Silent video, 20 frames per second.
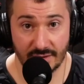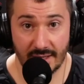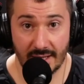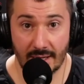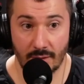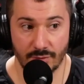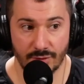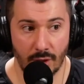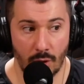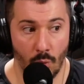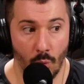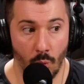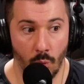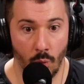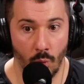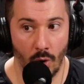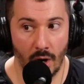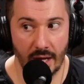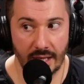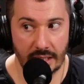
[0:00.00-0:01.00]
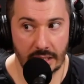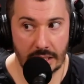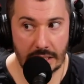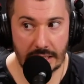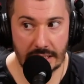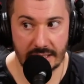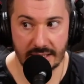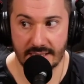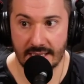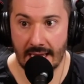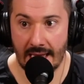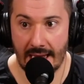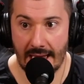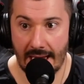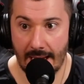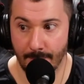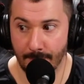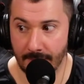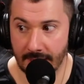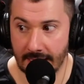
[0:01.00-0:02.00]
and I was like, what is
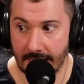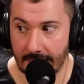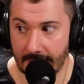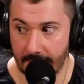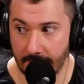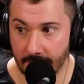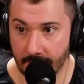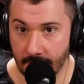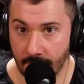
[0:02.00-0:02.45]
happening?